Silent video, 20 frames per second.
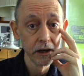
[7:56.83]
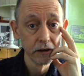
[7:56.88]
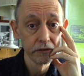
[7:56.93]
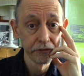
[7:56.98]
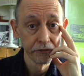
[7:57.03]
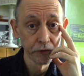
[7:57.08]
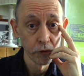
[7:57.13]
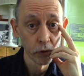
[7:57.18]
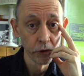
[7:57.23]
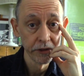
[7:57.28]

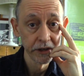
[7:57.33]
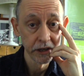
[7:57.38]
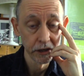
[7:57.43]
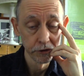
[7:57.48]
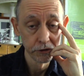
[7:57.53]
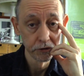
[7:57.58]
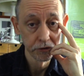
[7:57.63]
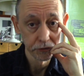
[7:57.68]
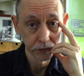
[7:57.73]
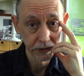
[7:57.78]
for the
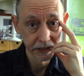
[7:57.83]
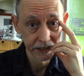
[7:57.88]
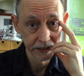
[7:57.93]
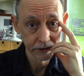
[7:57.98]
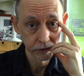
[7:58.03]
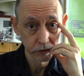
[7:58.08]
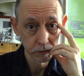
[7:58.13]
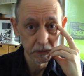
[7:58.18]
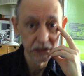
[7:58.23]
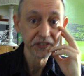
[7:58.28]
other 3
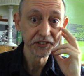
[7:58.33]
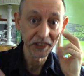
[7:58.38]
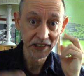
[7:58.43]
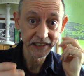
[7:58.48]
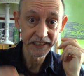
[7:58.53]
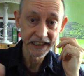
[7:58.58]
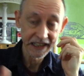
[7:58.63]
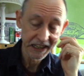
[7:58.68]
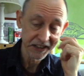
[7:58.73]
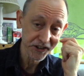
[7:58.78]
increments
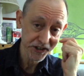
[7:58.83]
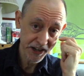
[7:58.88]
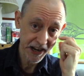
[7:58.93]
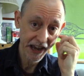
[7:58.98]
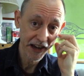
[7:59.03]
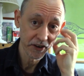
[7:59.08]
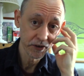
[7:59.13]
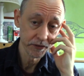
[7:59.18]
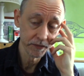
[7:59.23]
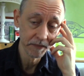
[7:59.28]
in each
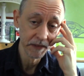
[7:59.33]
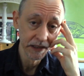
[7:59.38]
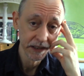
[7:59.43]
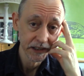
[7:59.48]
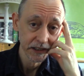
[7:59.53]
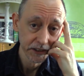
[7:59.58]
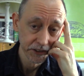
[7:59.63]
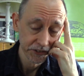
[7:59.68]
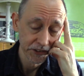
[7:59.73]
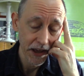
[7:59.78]
town?
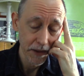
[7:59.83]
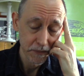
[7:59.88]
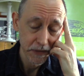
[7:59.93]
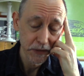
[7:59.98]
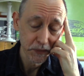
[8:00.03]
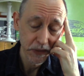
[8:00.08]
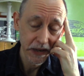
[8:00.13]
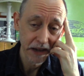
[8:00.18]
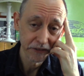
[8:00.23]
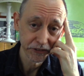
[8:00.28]
Does that
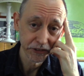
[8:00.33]
mean we have